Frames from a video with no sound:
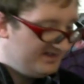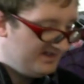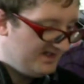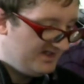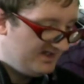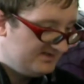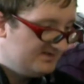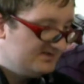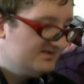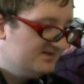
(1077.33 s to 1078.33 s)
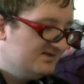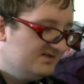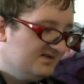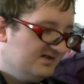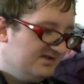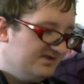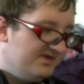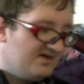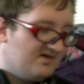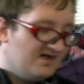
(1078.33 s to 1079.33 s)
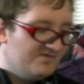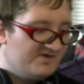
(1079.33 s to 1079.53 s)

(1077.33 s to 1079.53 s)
It's like a lot of